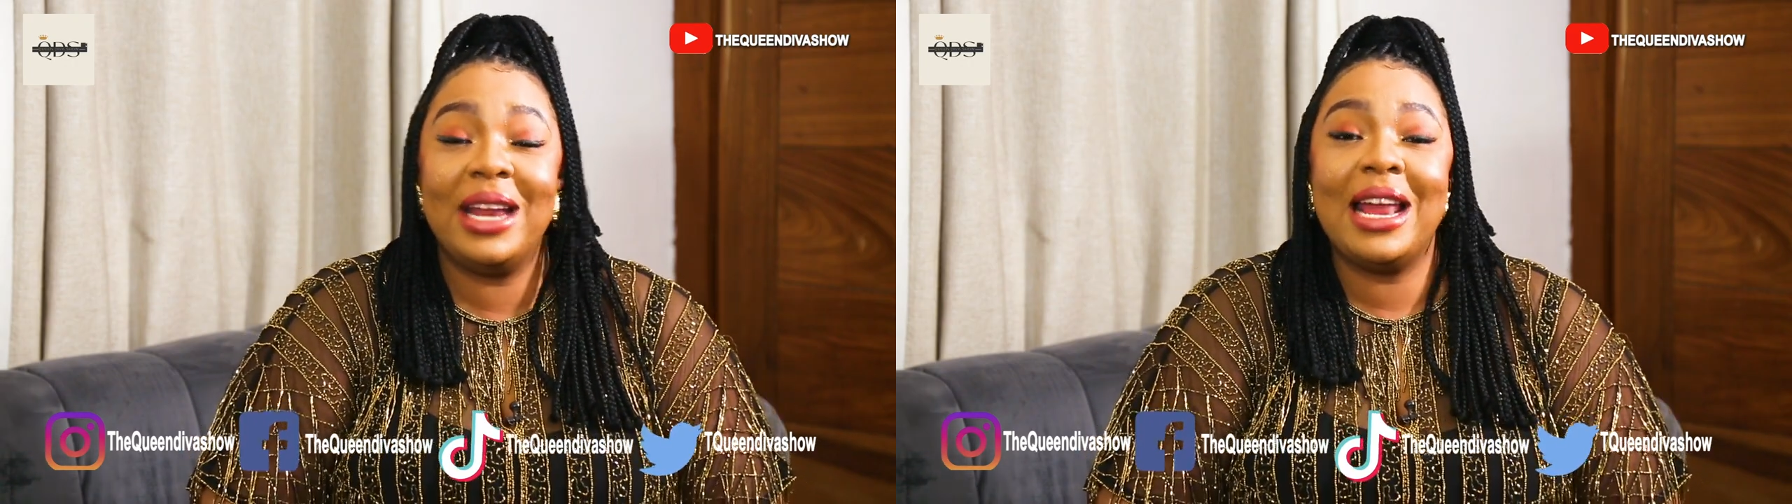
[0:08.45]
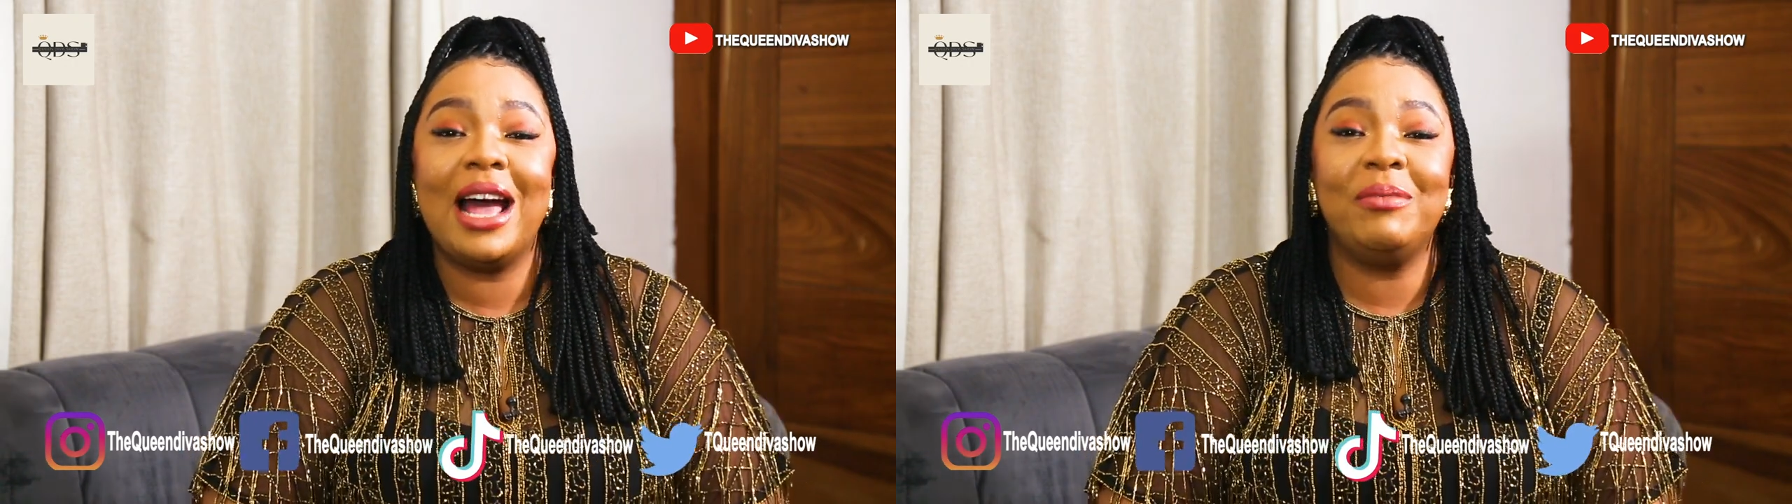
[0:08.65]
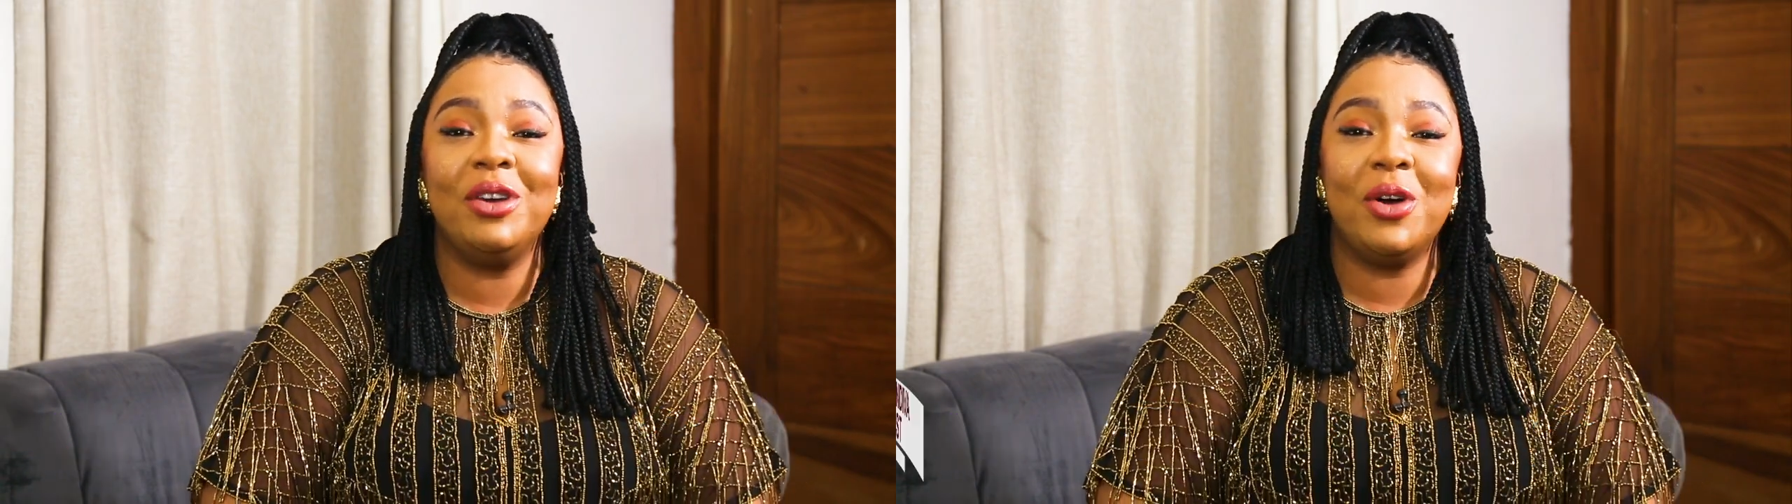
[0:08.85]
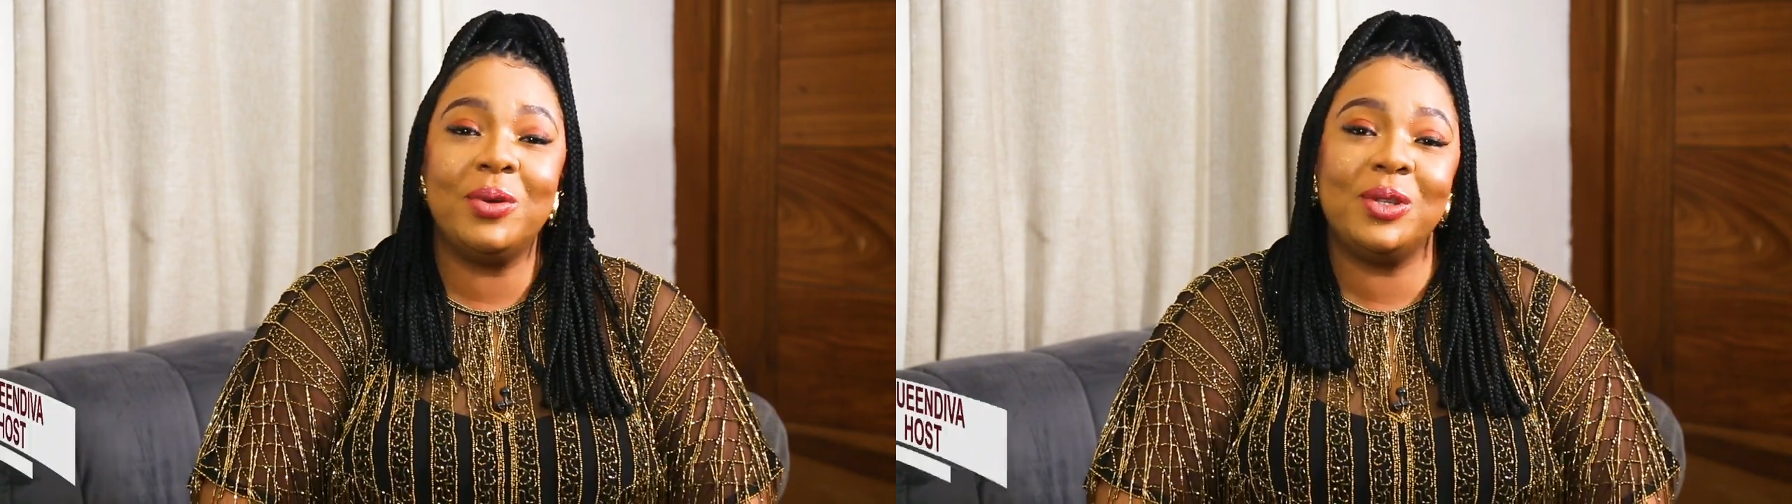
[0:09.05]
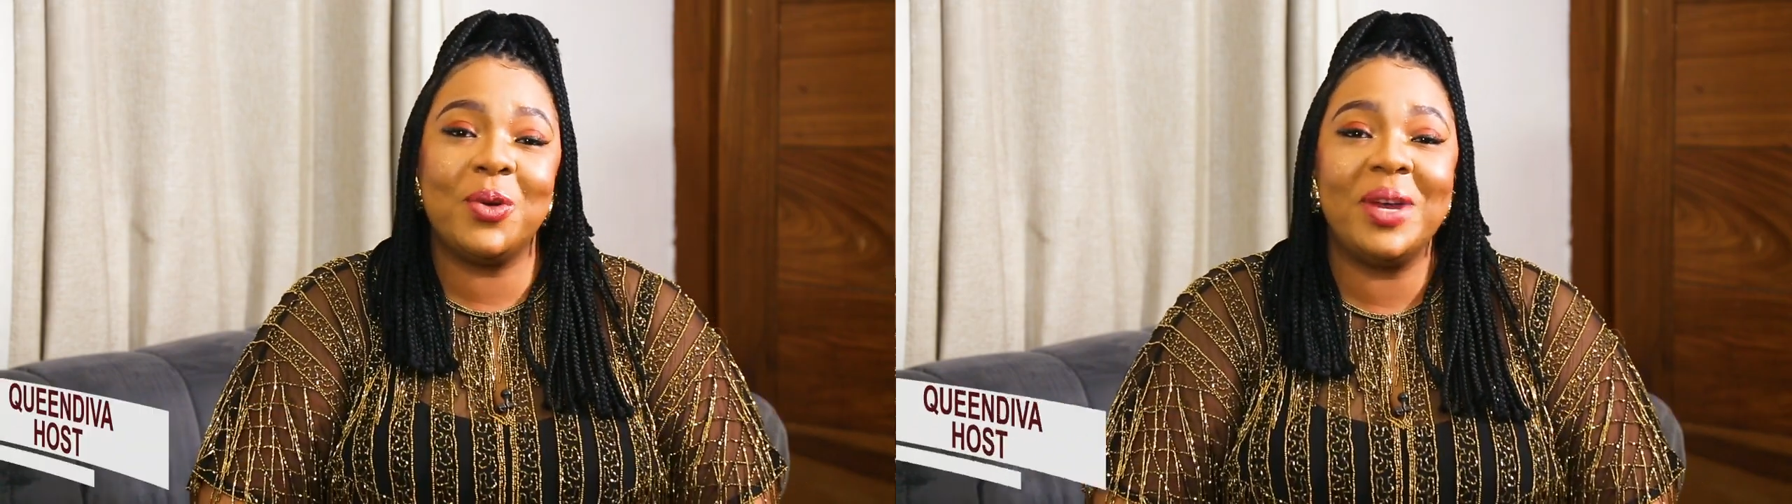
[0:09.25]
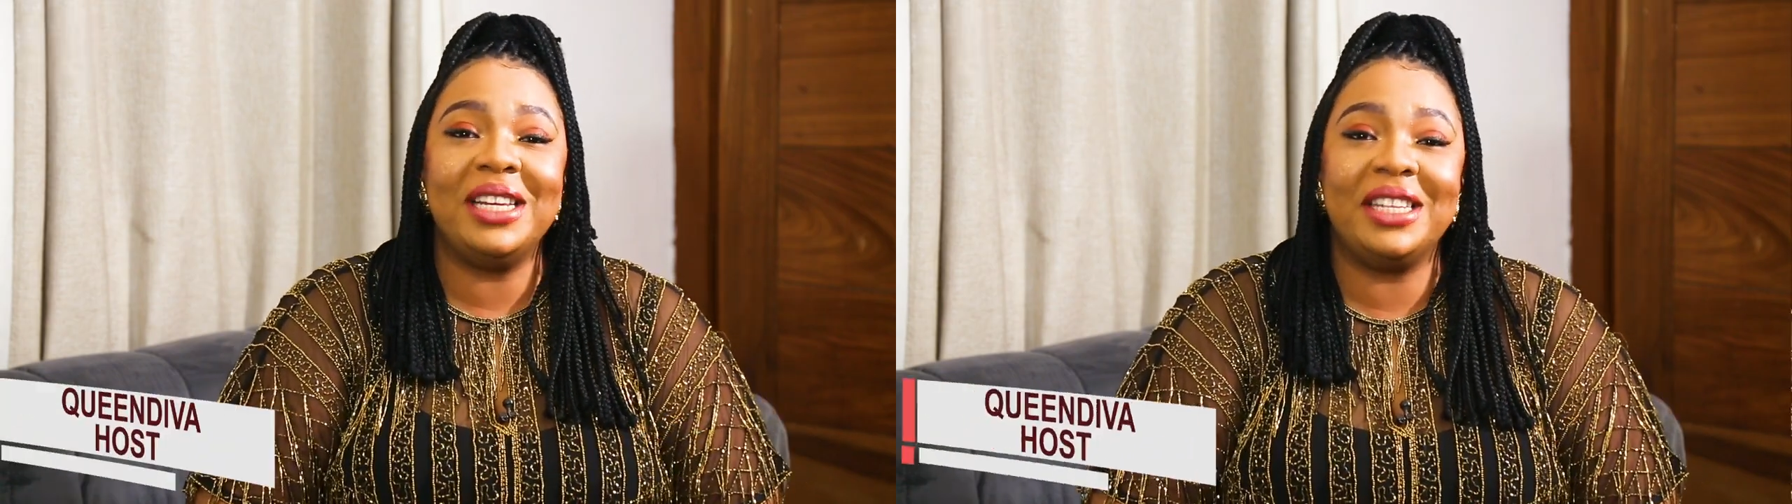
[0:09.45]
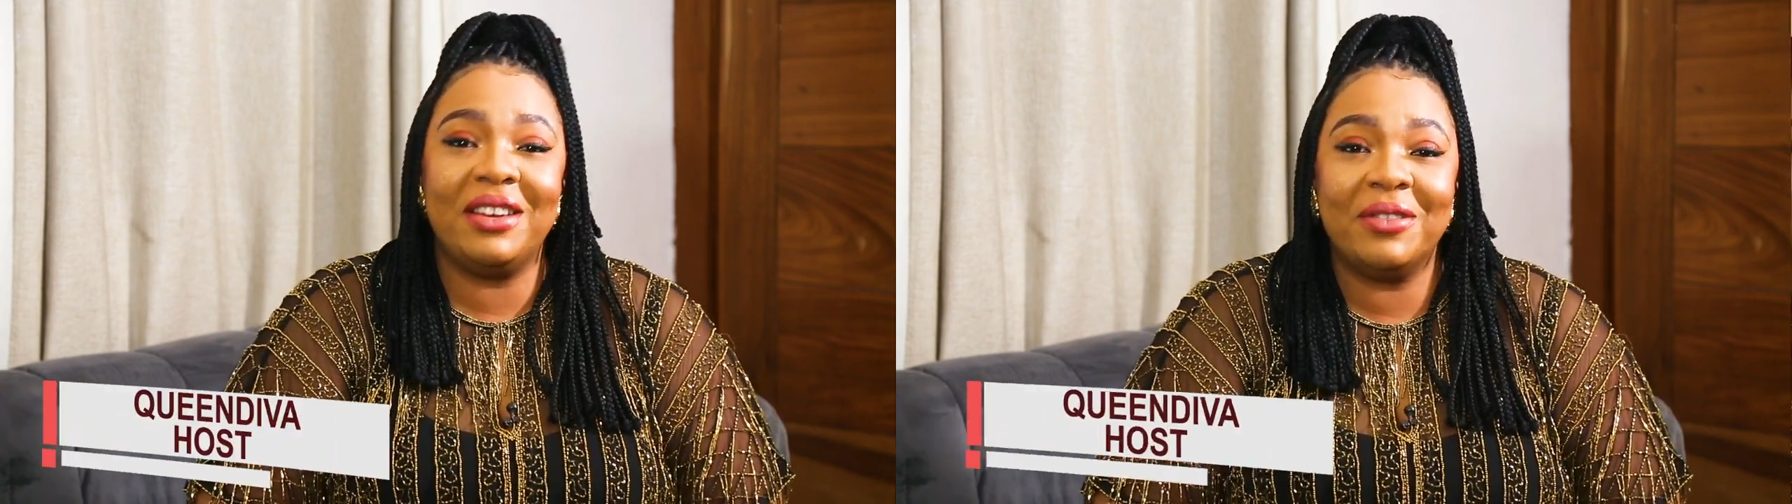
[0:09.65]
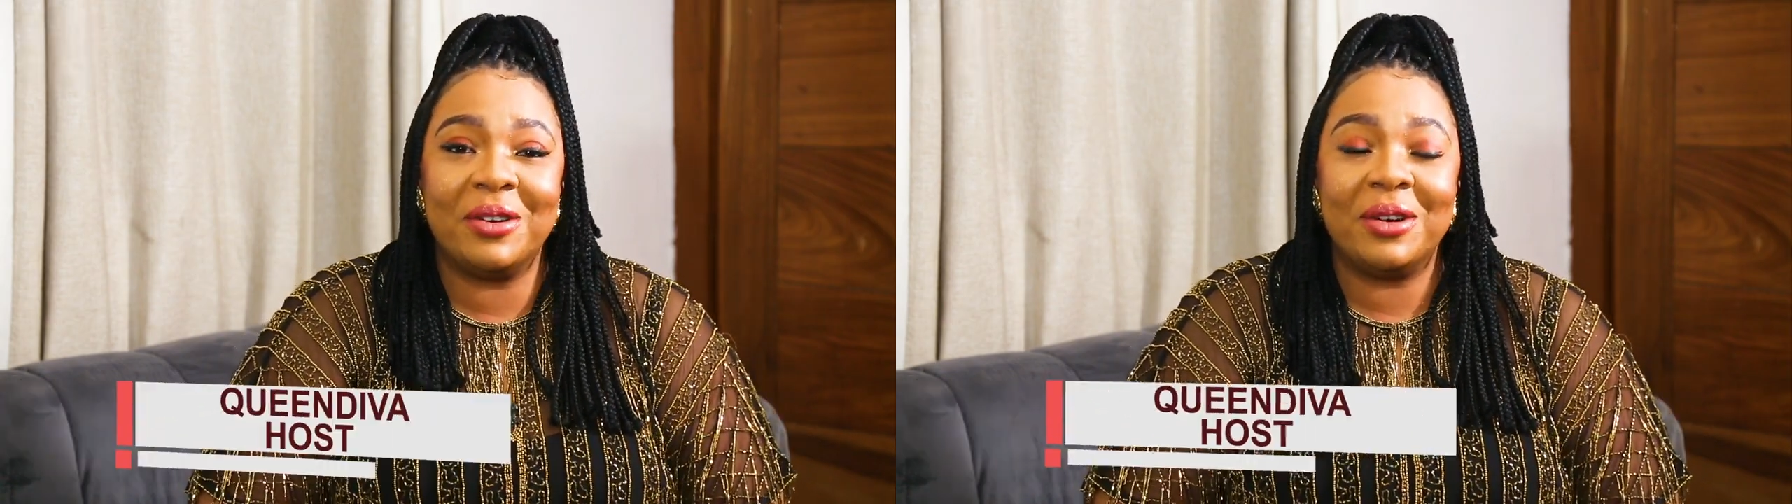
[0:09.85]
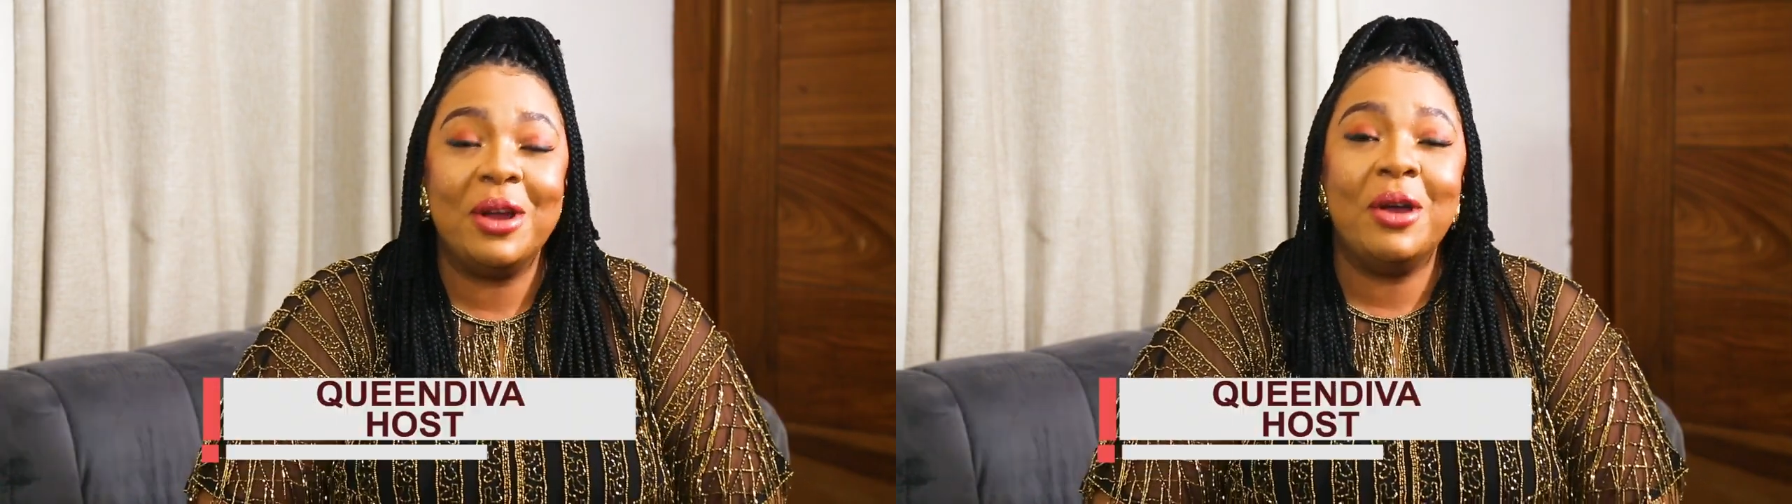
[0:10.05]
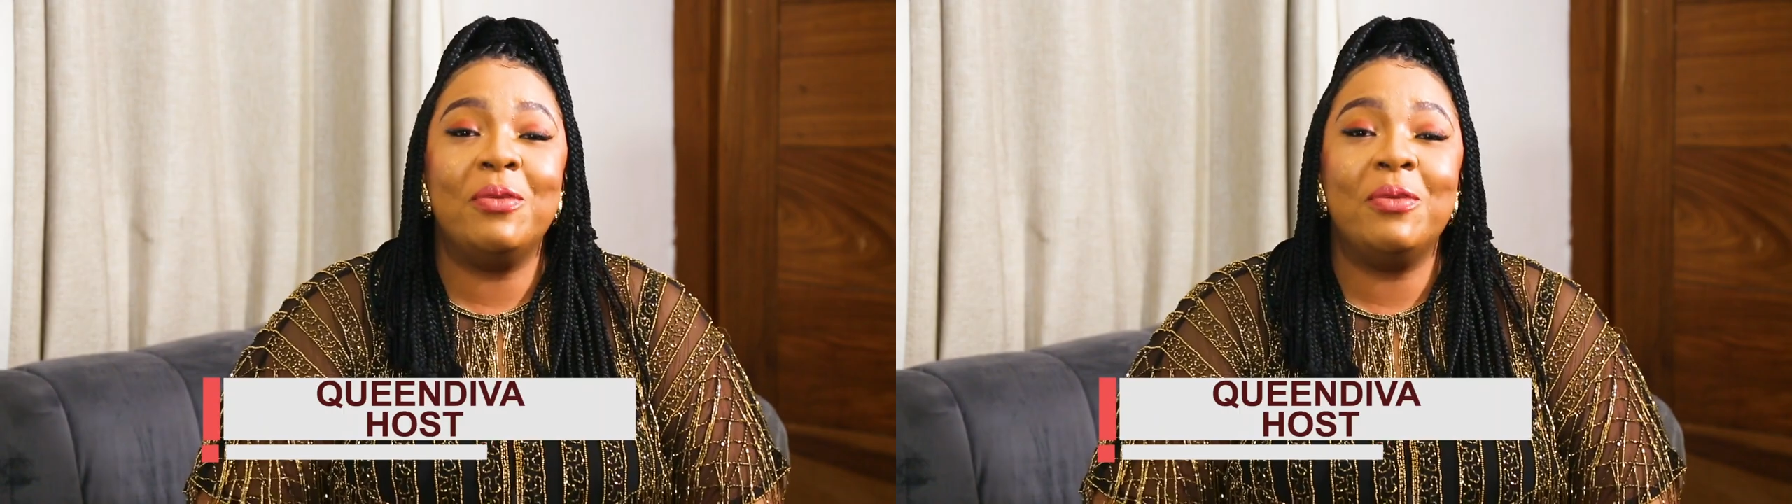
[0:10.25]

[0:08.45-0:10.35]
and I'm your host, Queen Diva.